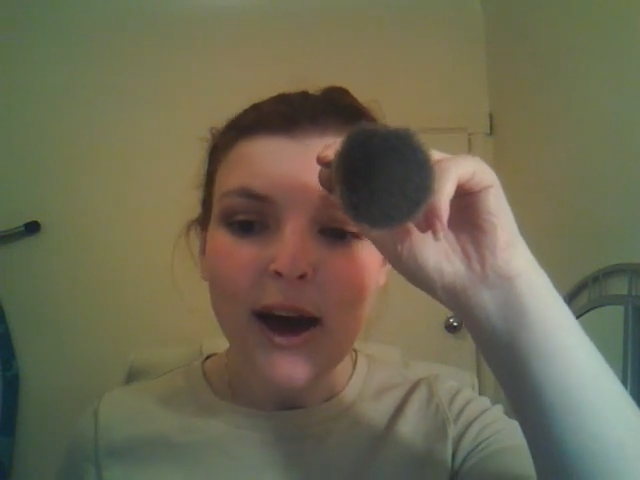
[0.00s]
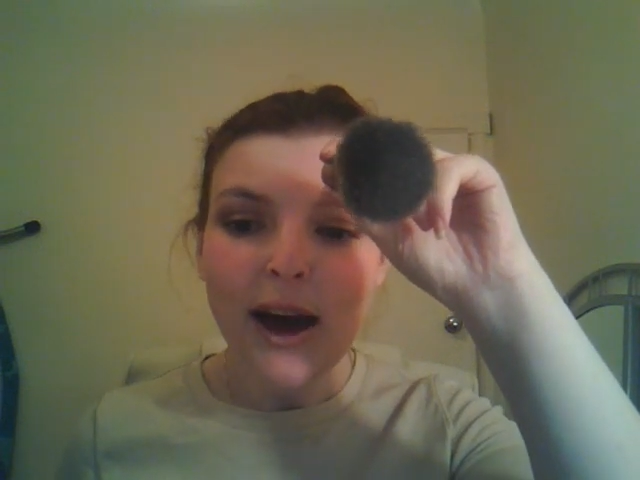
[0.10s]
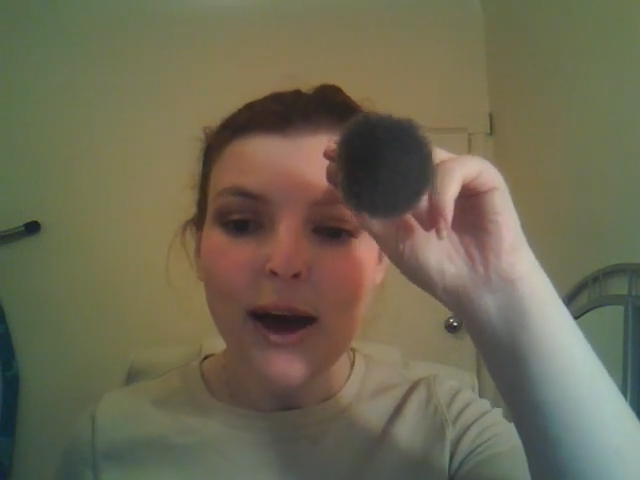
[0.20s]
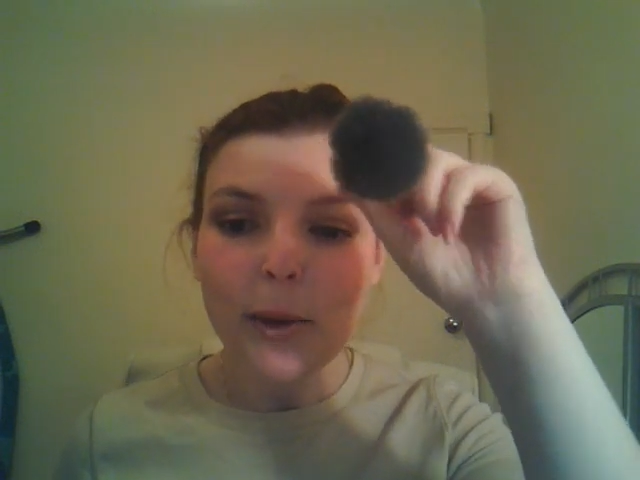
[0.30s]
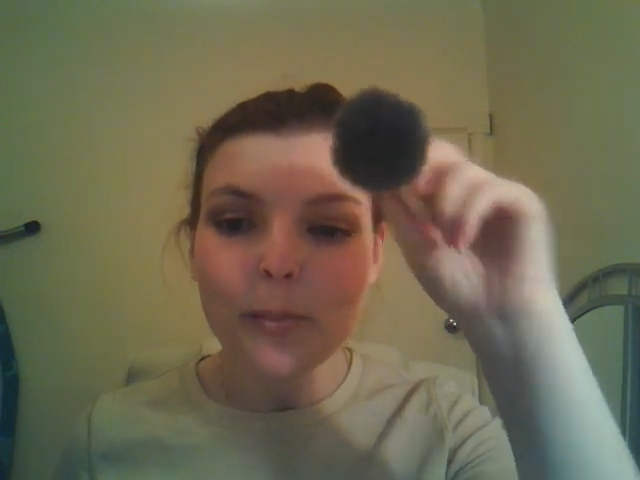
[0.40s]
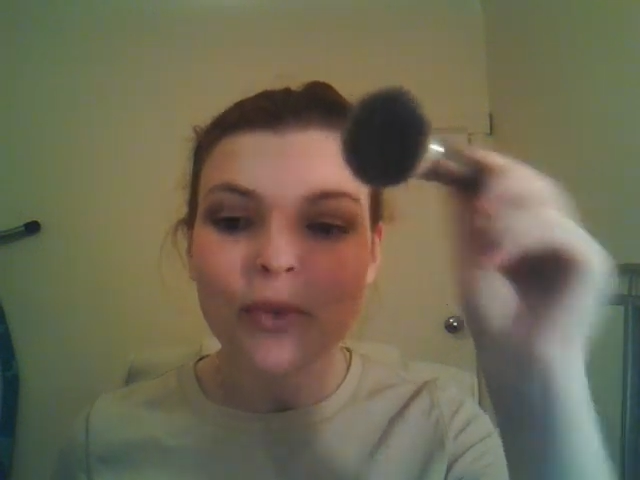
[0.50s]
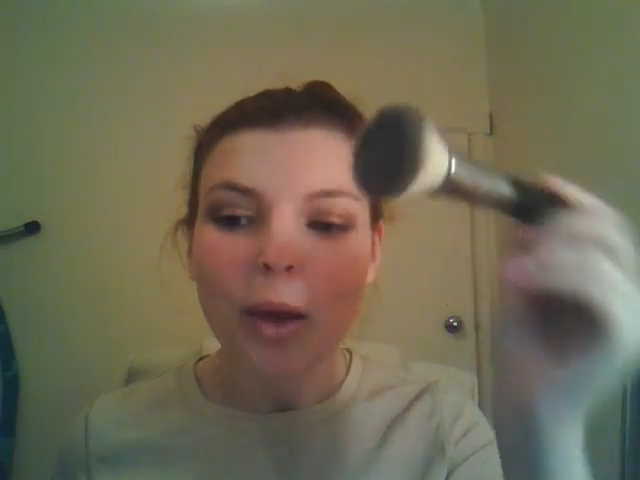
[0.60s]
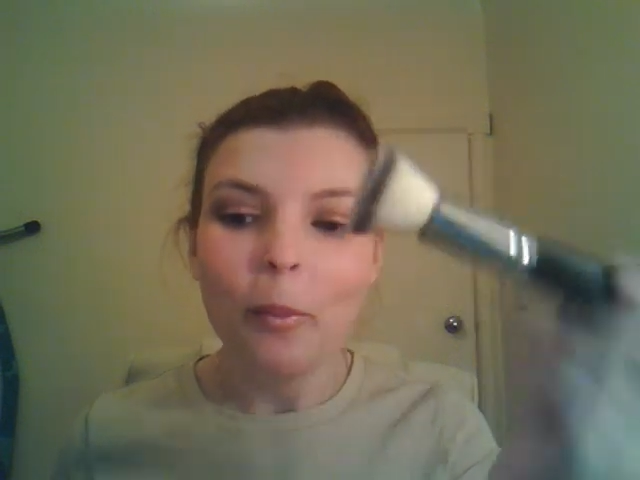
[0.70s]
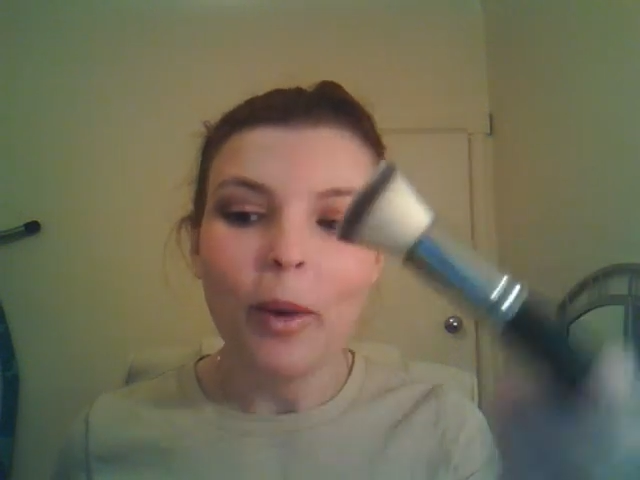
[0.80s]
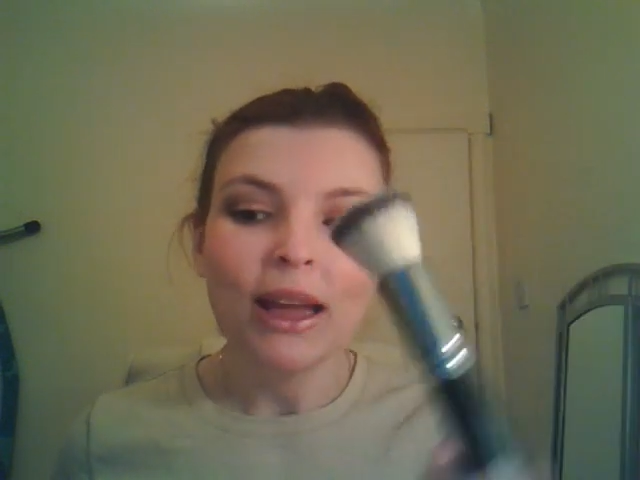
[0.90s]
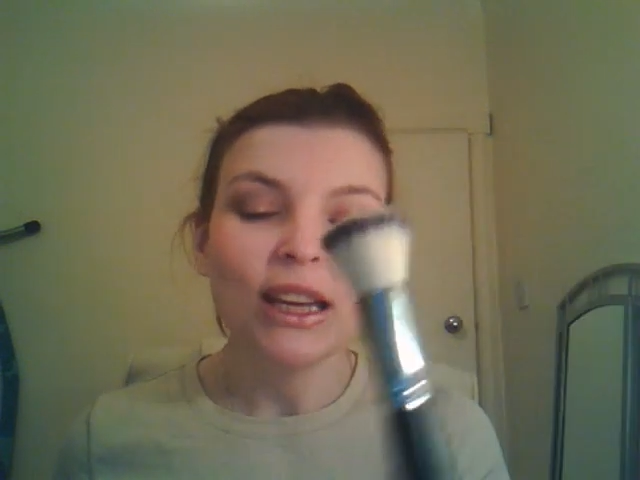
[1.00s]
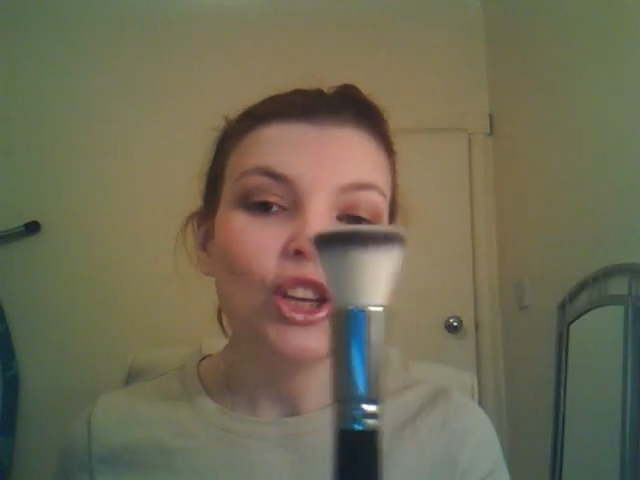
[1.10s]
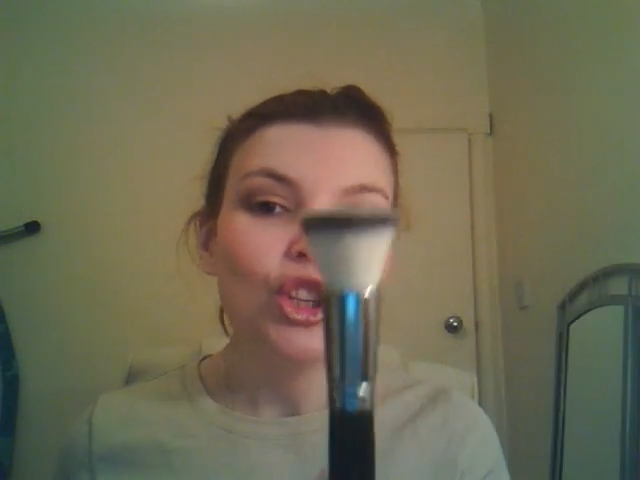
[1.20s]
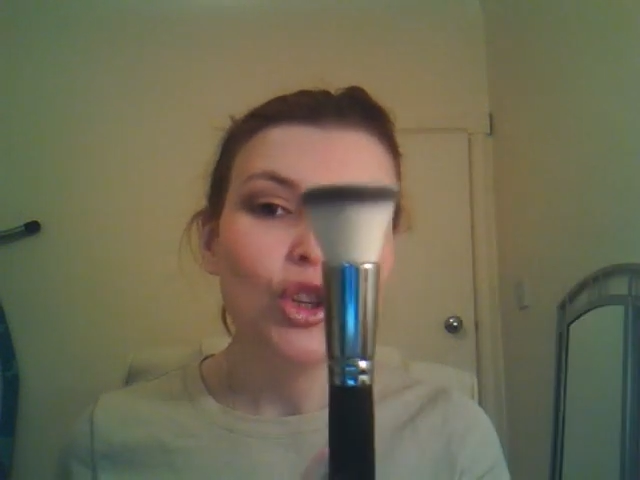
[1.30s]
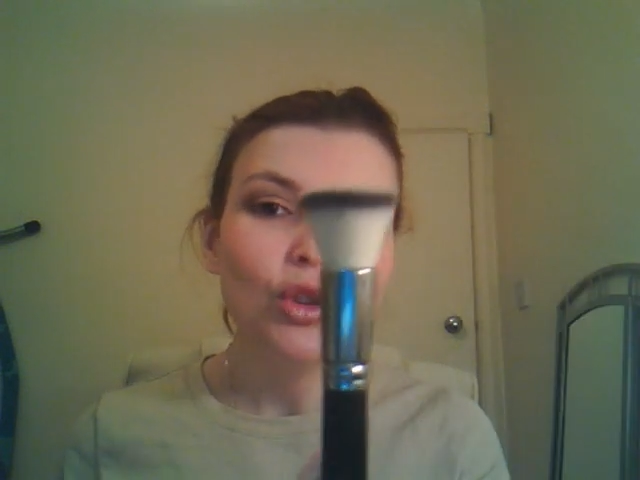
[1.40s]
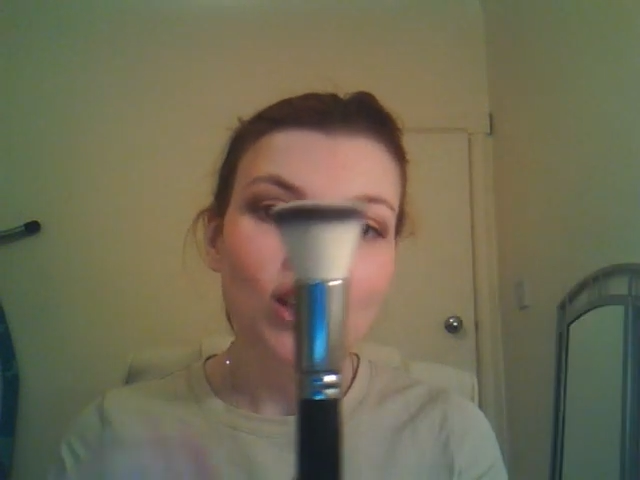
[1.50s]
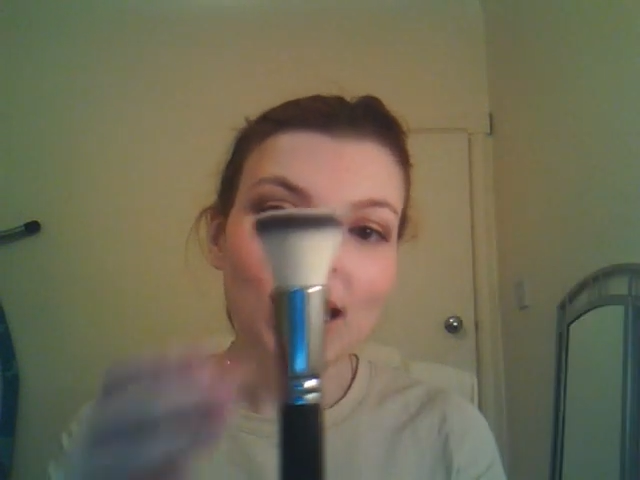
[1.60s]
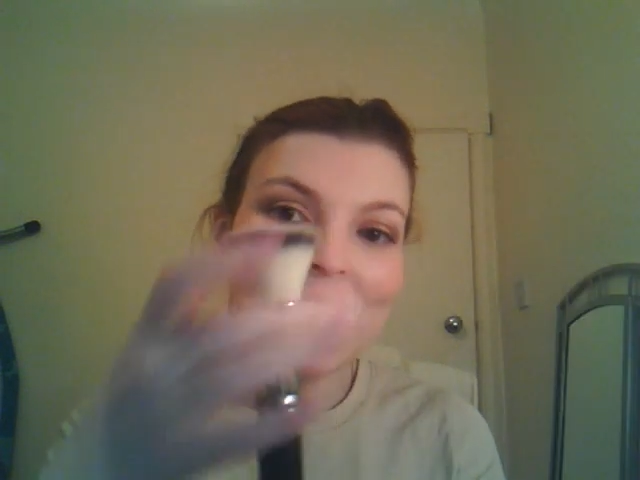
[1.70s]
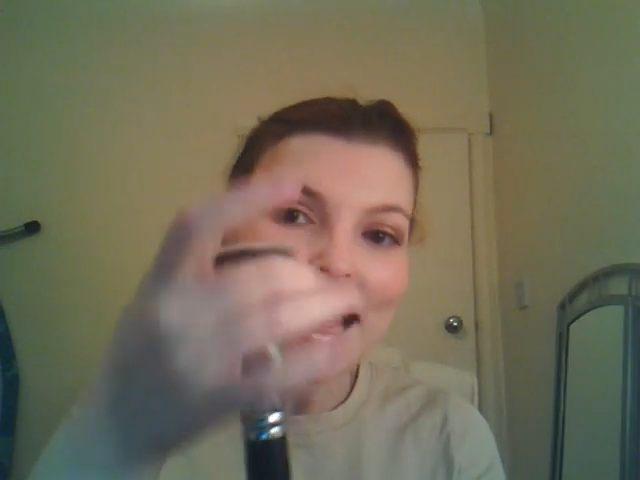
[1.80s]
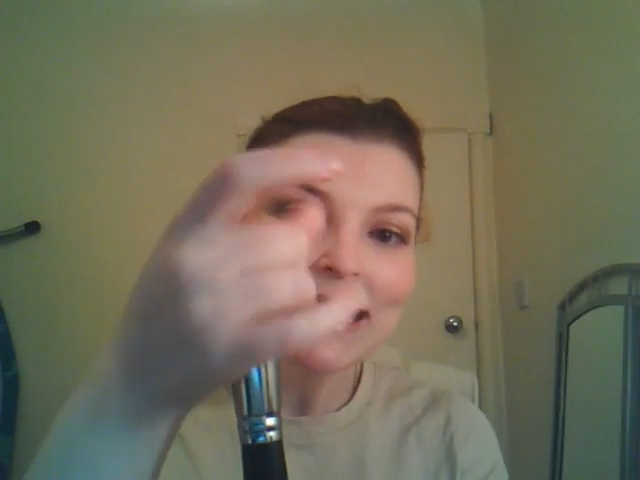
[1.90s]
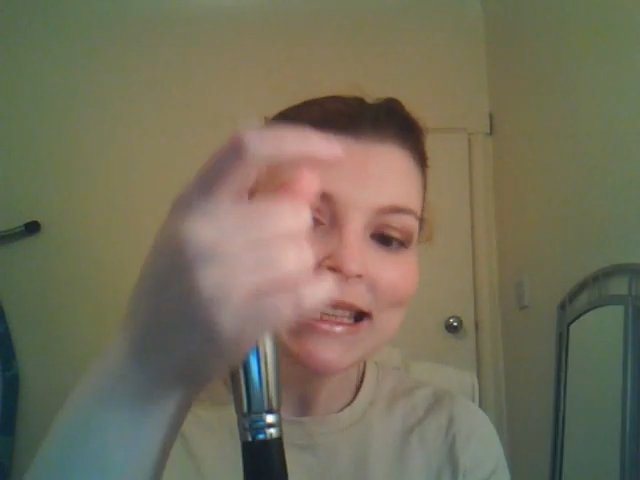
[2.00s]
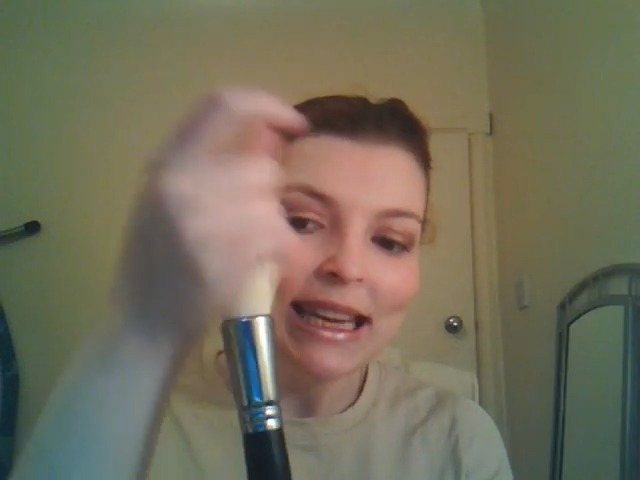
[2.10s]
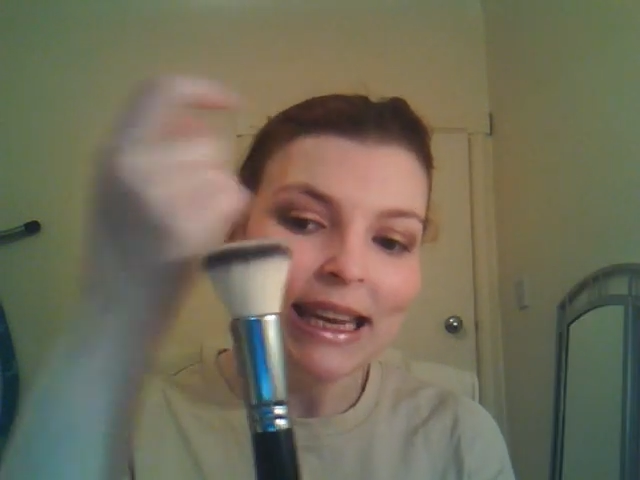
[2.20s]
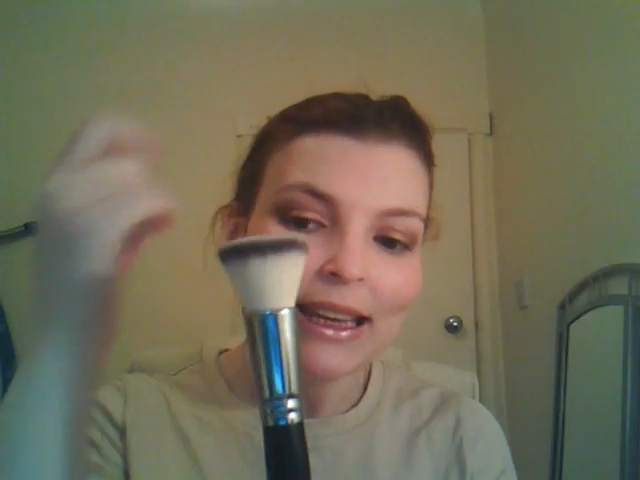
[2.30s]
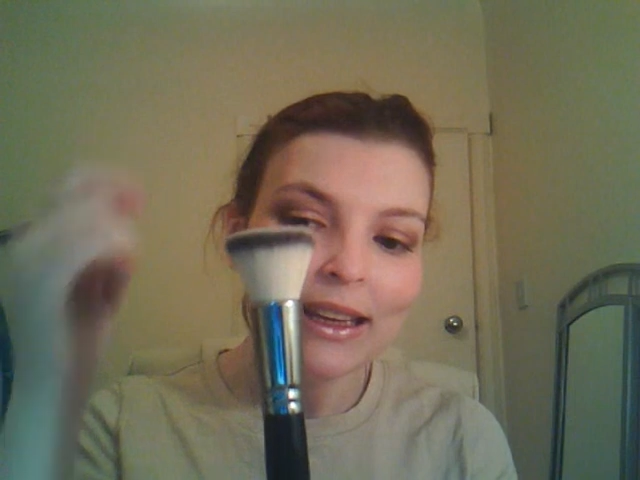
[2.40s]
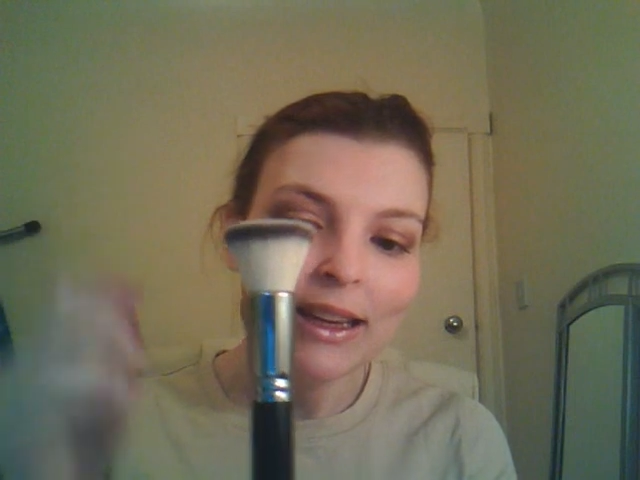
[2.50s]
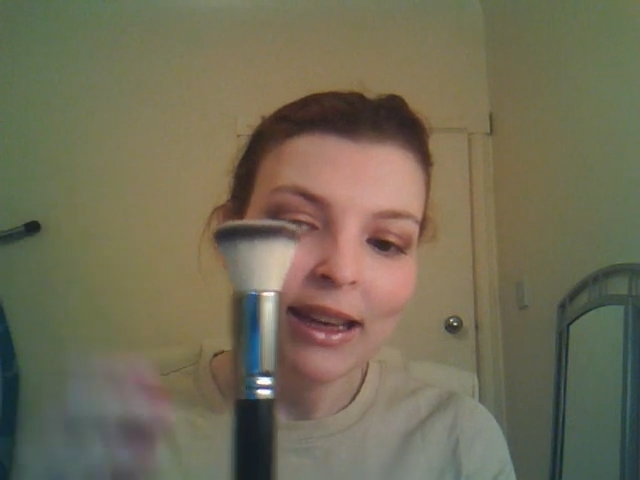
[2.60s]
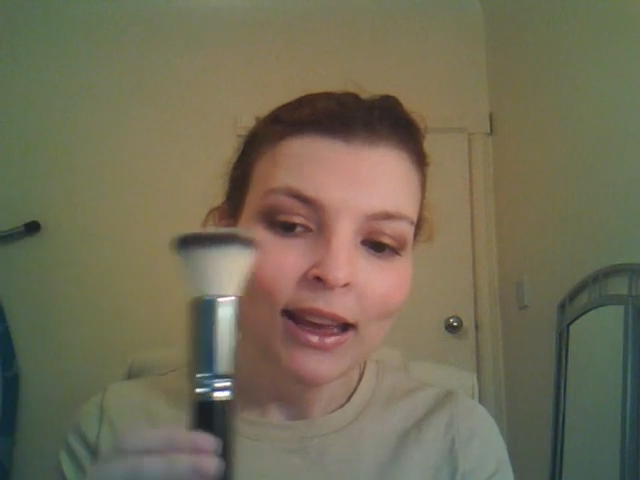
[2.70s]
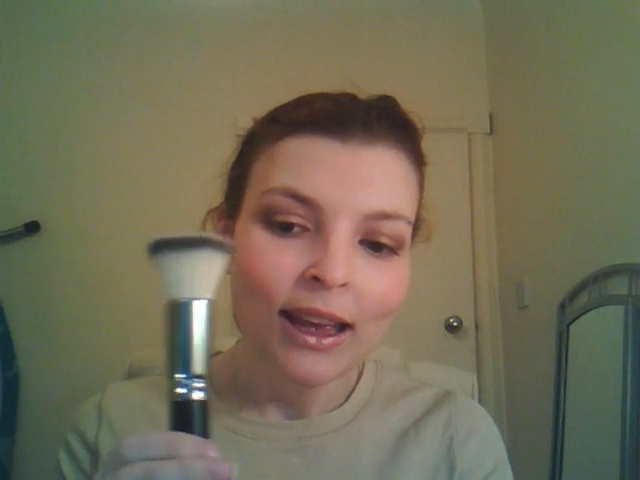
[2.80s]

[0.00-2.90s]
But due to the density,